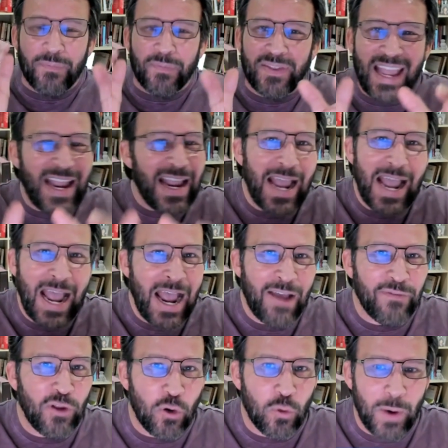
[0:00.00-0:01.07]
they have
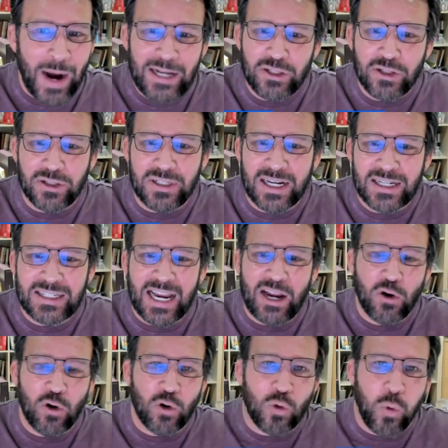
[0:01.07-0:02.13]
no right to dictate
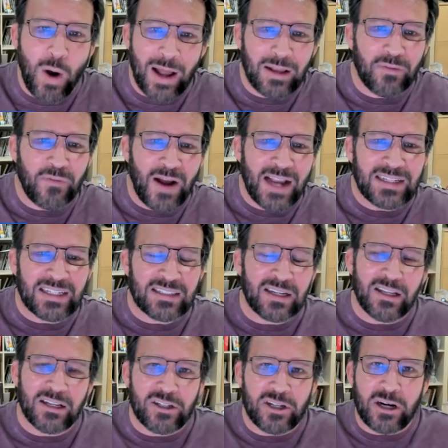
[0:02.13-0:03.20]
who qualifies as a
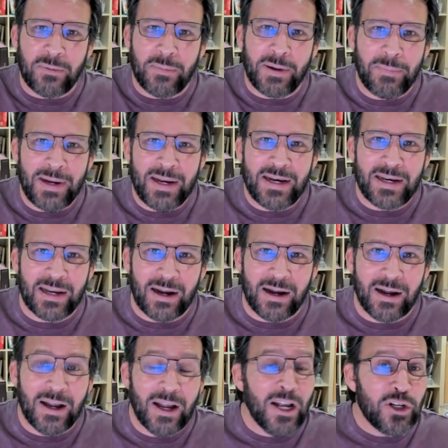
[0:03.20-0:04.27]
legitimate media.
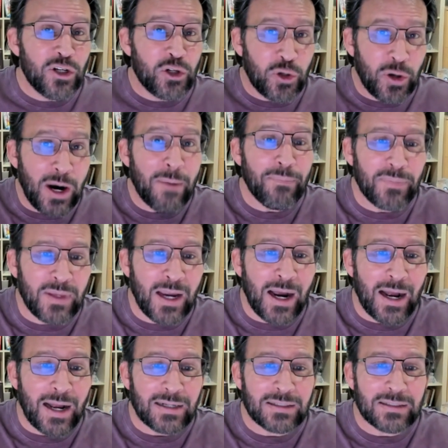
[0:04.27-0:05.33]
Trump
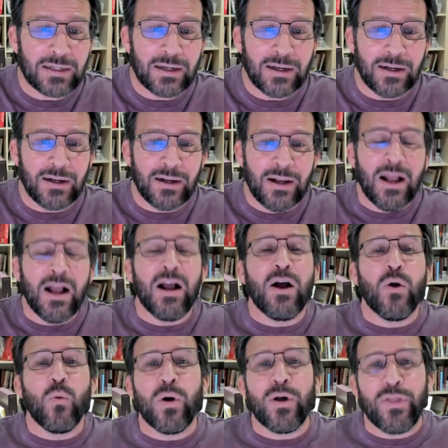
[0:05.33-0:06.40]
does.
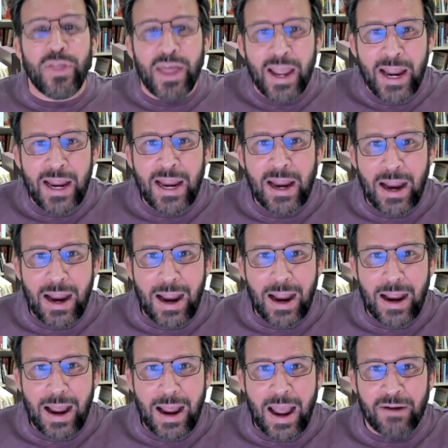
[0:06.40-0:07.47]
What they
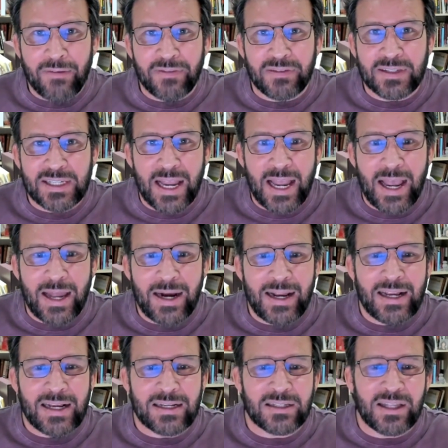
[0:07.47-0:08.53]
have said
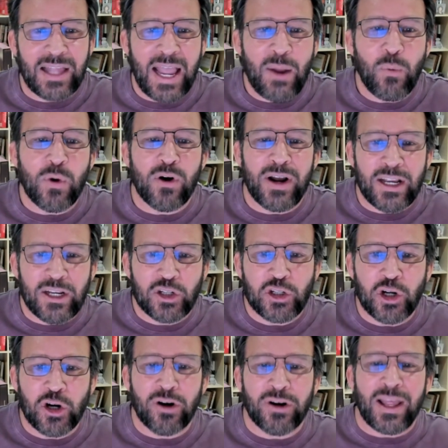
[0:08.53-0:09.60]
is they will
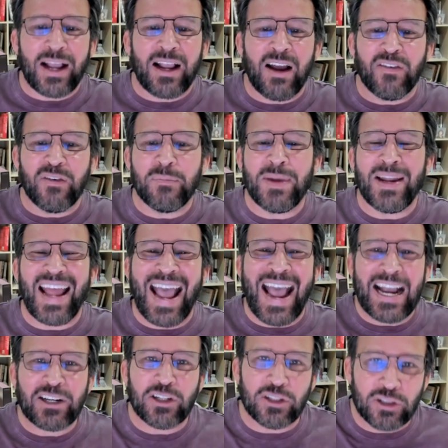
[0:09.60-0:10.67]
ensure that government
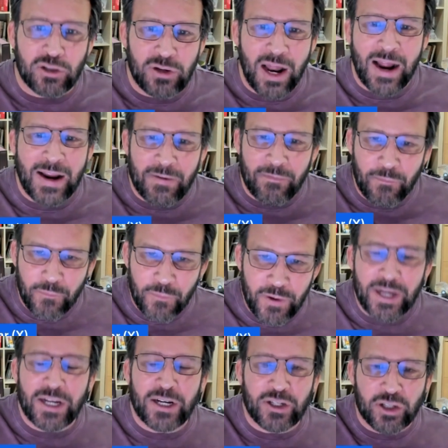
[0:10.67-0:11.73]
actions do not
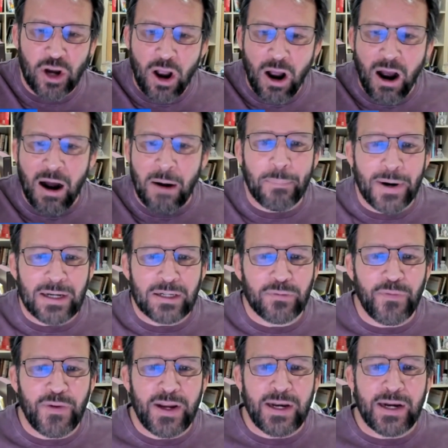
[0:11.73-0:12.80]
infringe on press
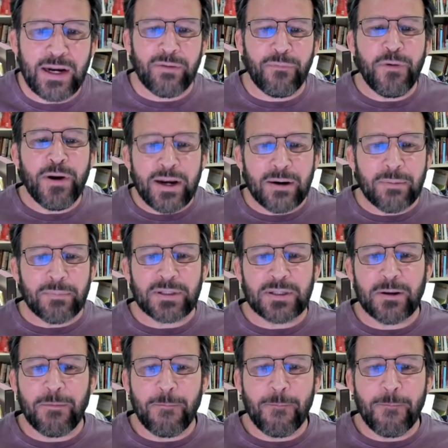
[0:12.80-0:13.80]
freedoms.